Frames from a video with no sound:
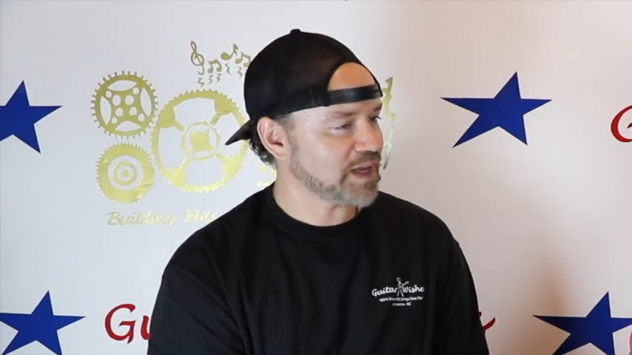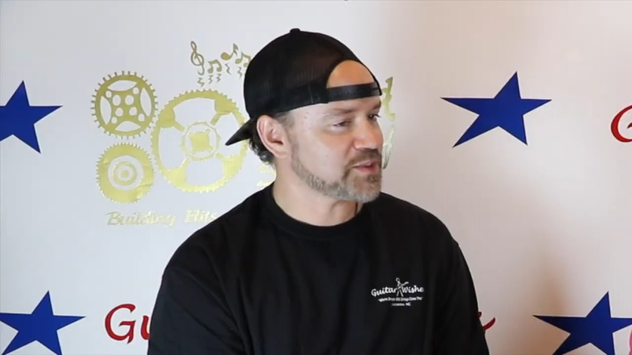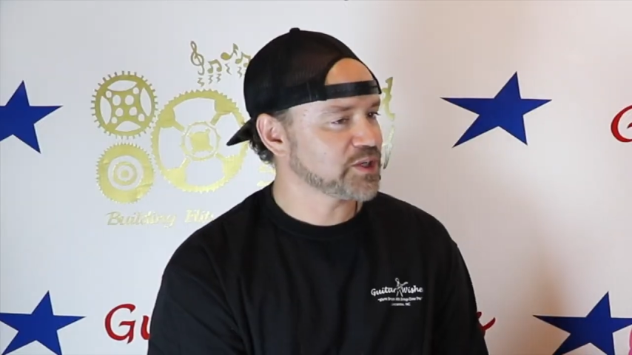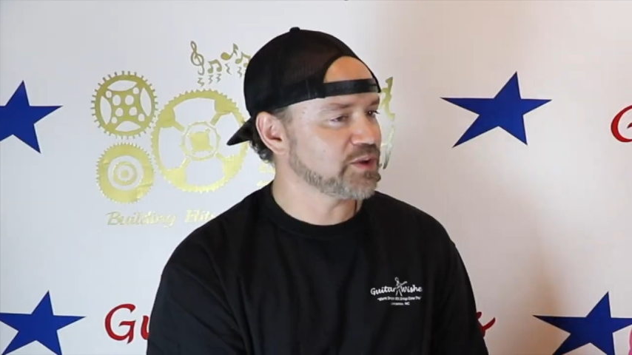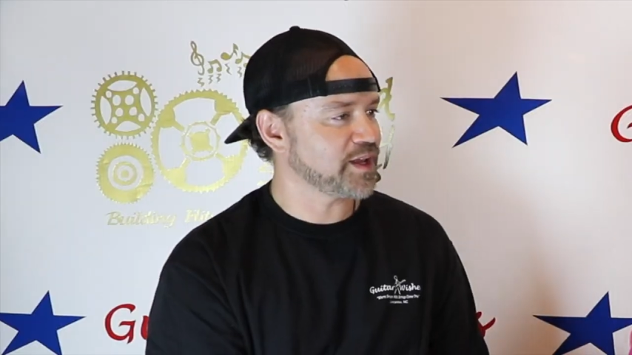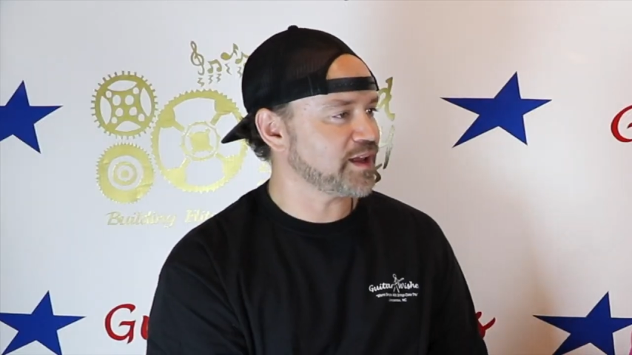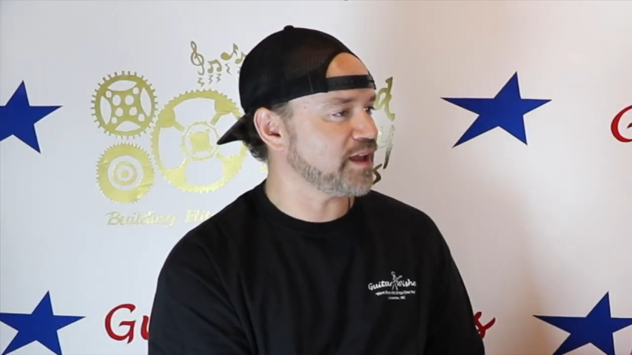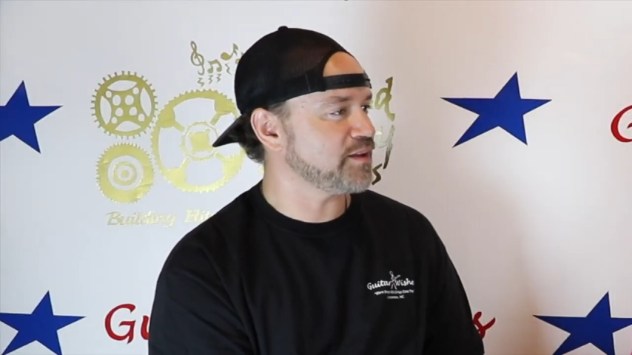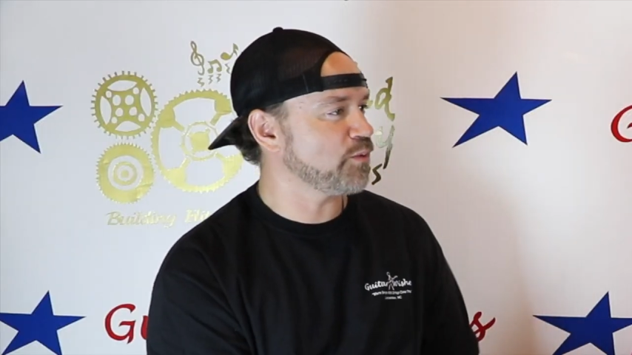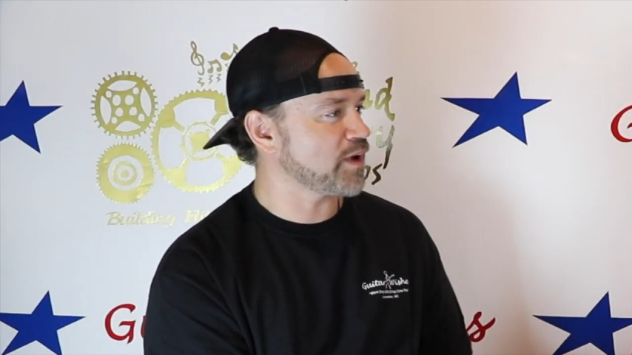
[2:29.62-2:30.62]
Absolutely.
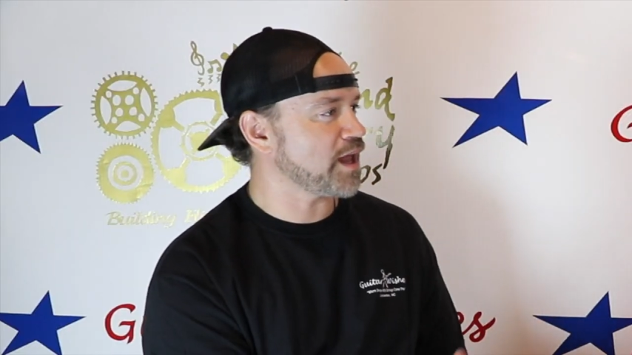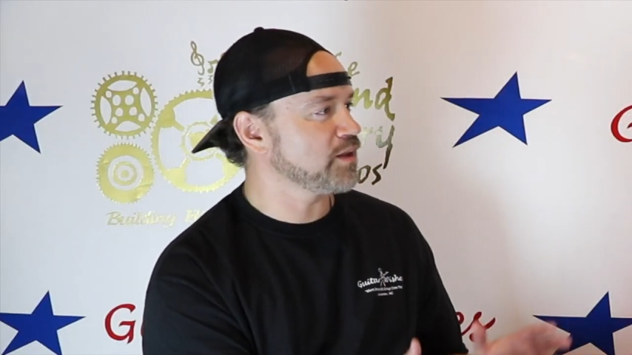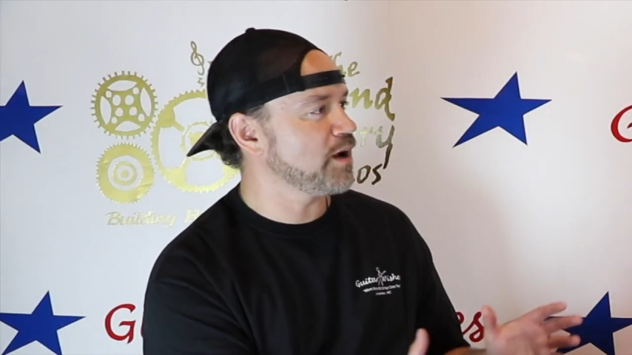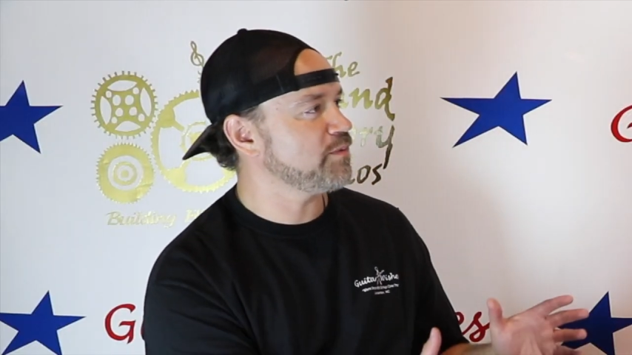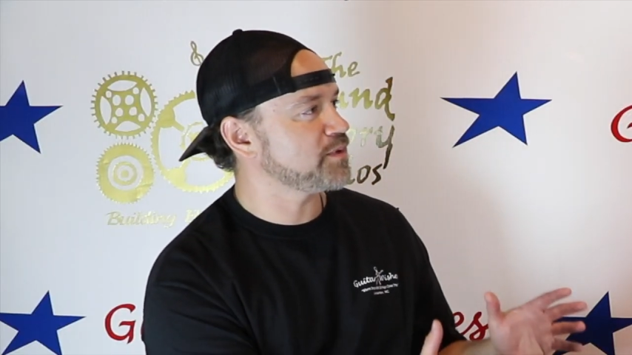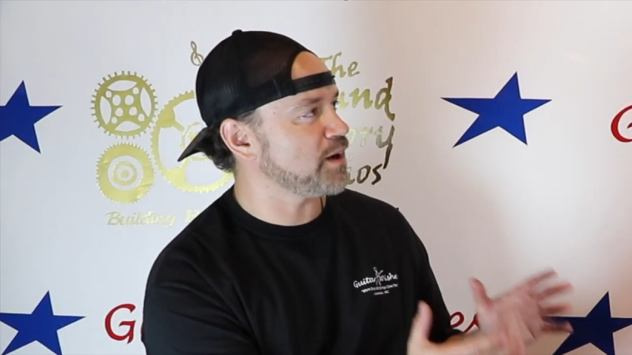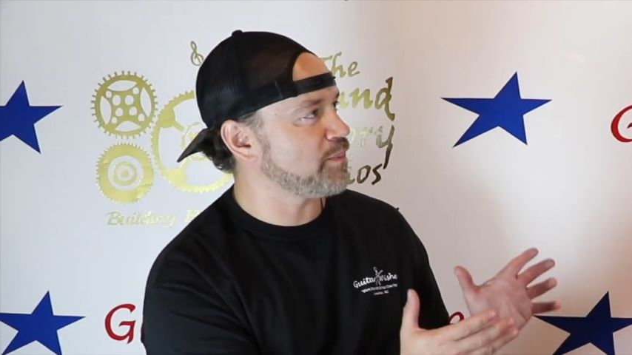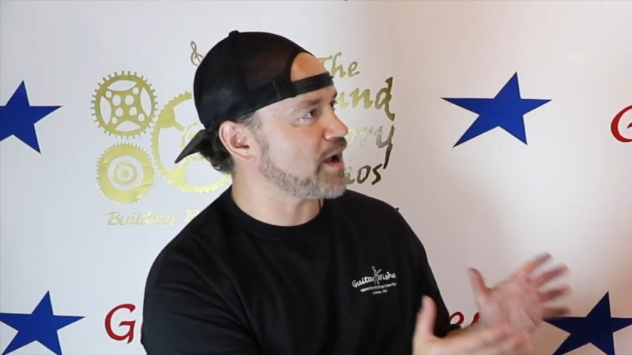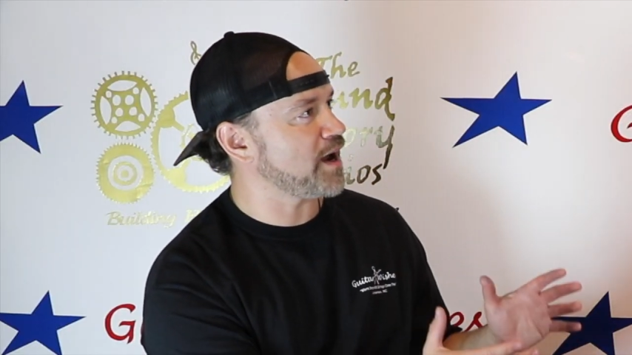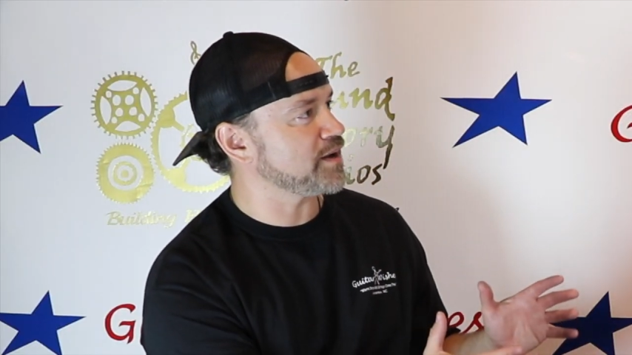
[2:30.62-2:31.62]
And what I loved
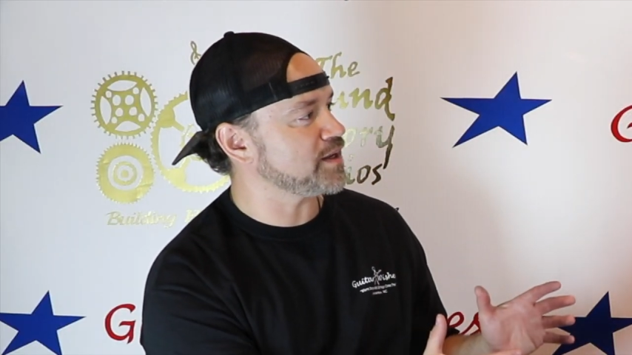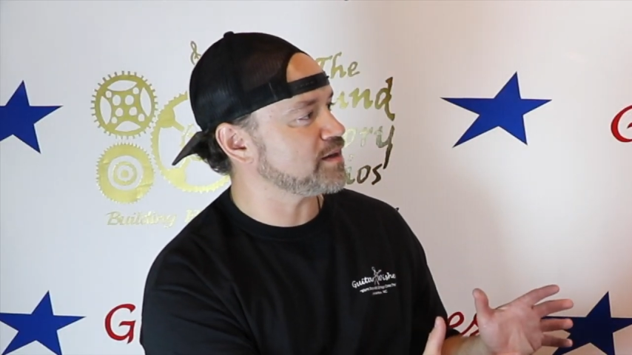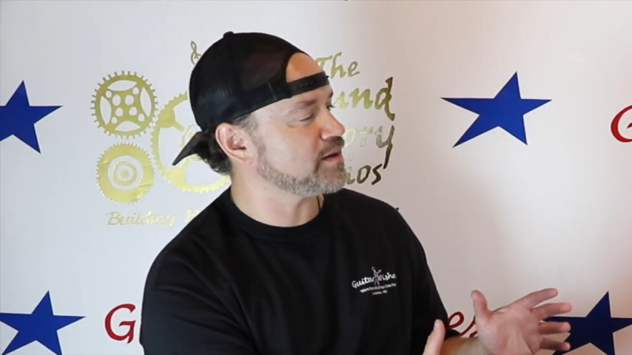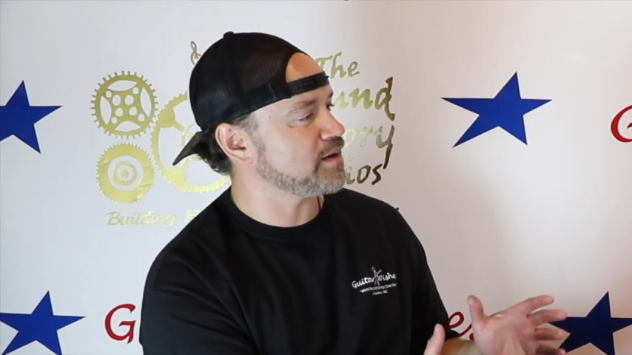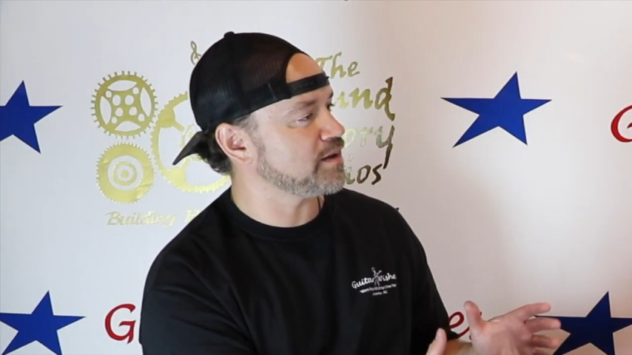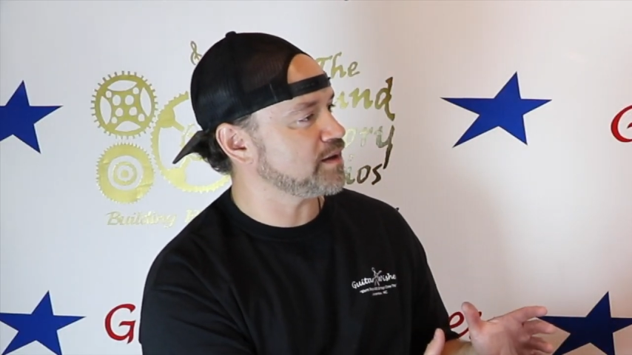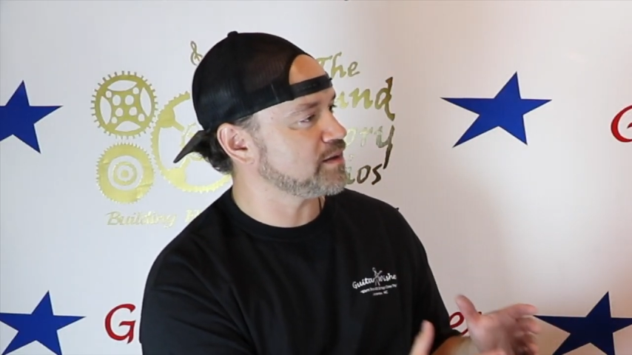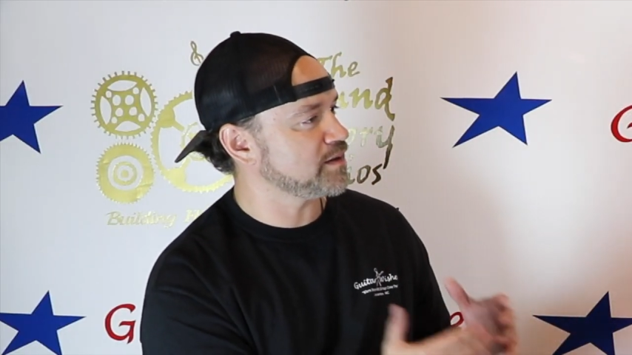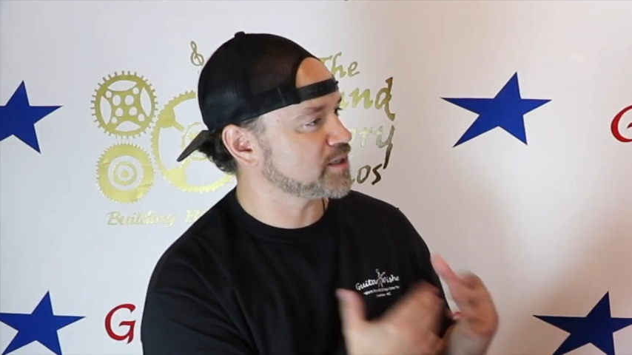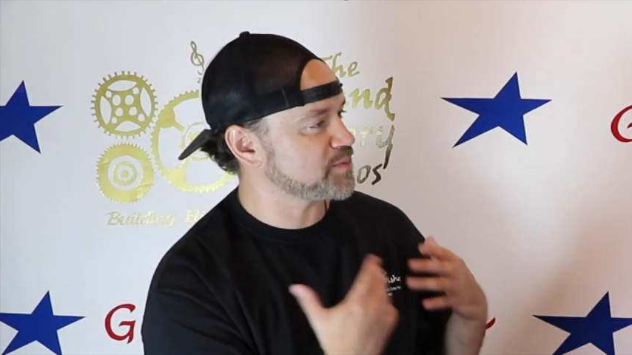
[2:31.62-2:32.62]
about it uh,
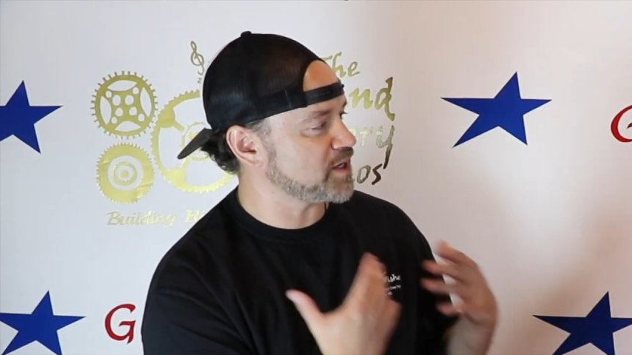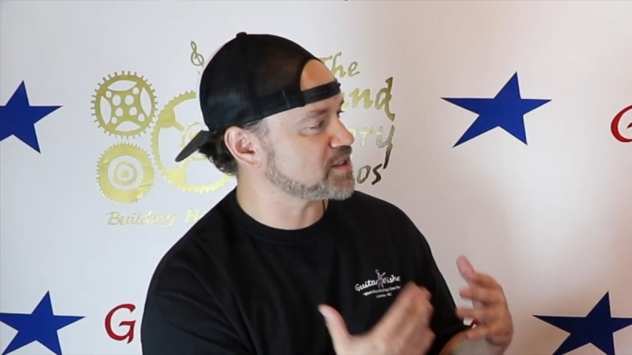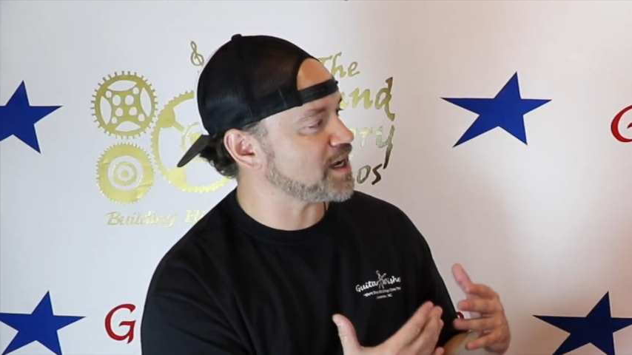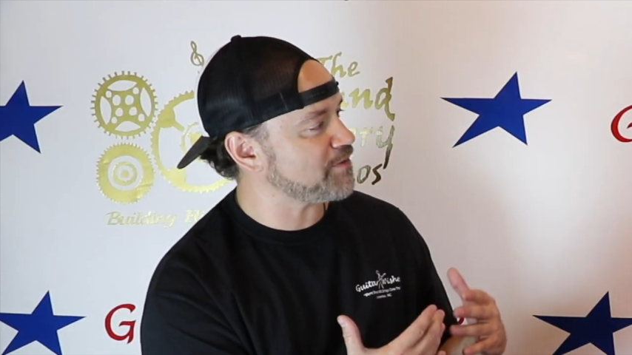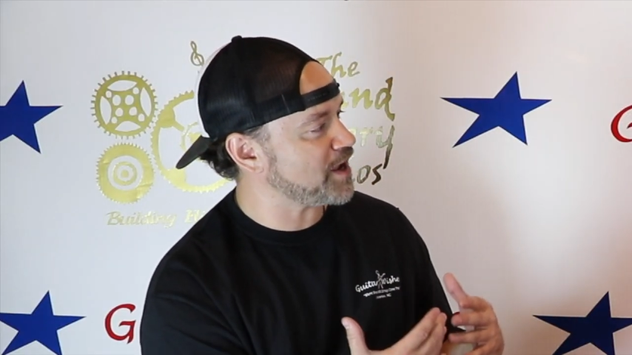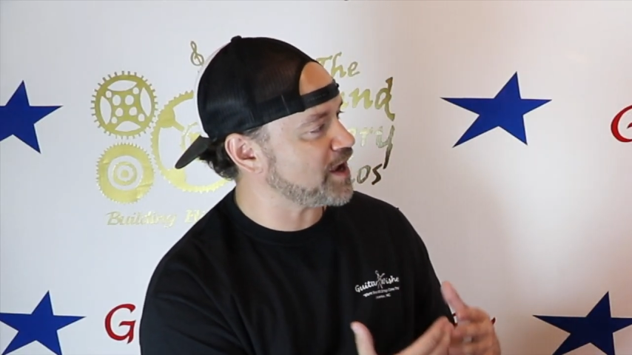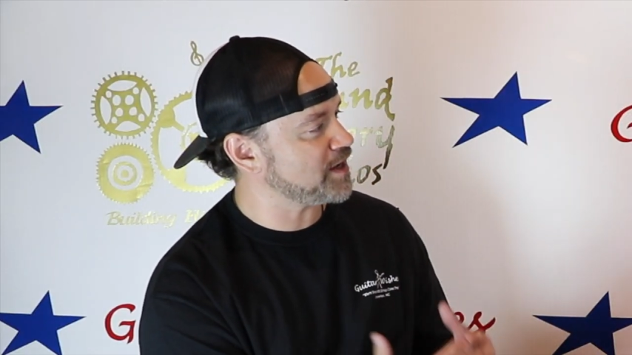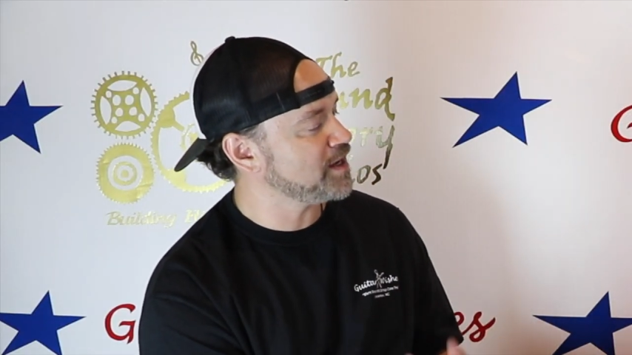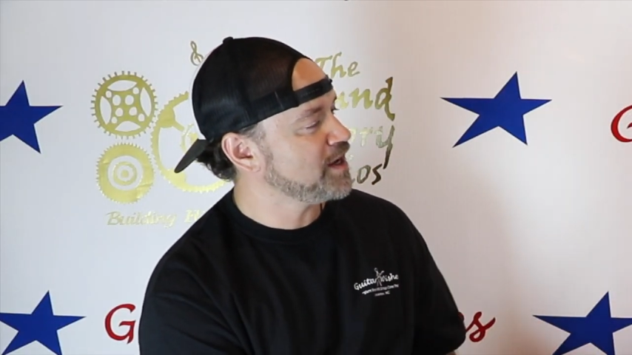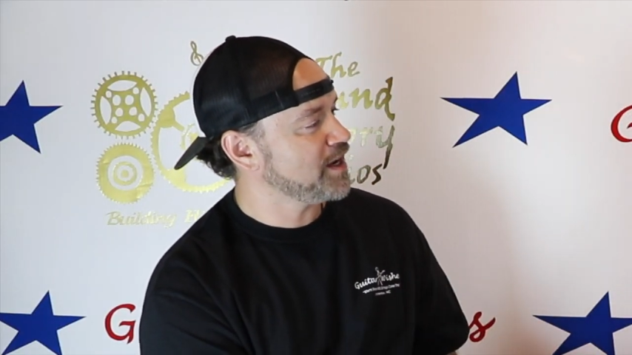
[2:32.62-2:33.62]
and the experiences I've had,